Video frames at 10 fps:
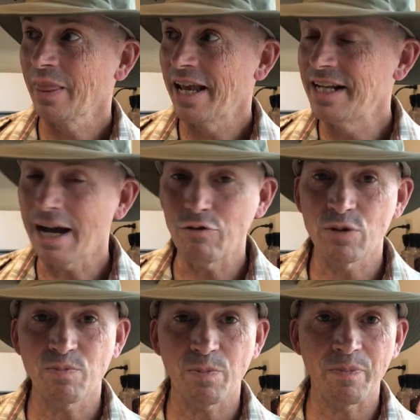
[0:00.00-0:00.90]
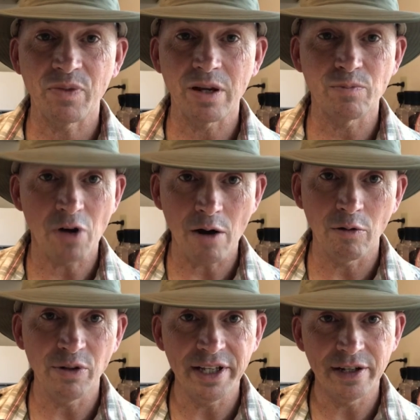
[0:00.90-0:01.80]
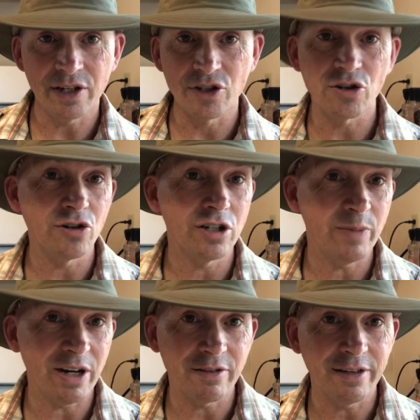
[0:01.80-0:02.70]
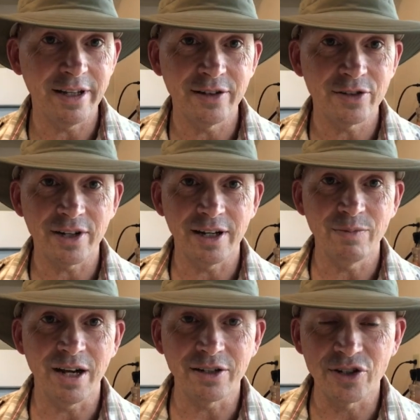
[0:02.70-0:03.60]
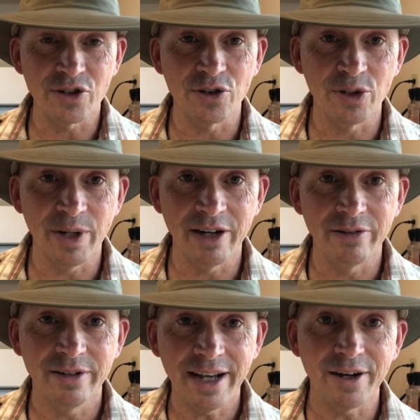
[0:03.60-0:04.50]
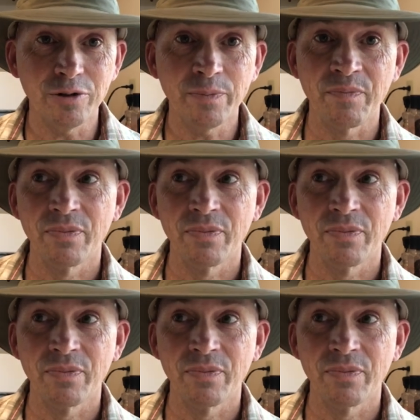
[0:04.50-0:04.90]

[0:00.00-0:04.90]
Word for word: And I was probably concerned about things that I'm not concerned about now.